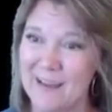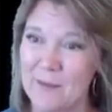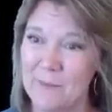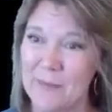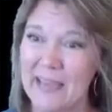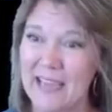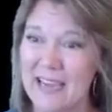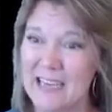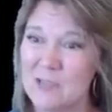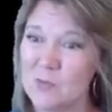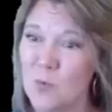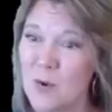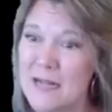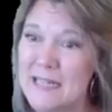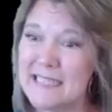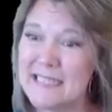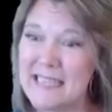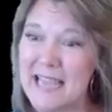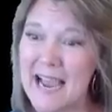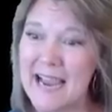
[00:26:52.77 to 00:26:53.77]
Because
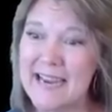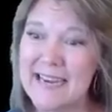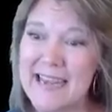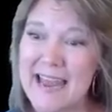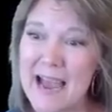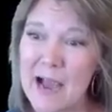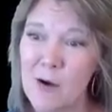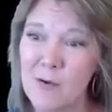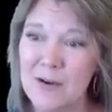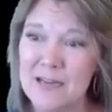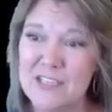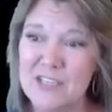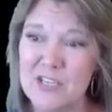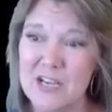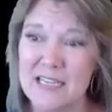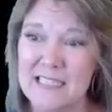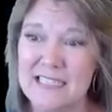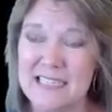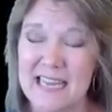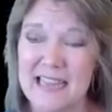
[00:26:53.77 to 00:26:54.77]
once I now
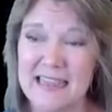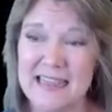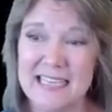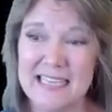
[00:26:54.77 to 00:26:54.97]
adjust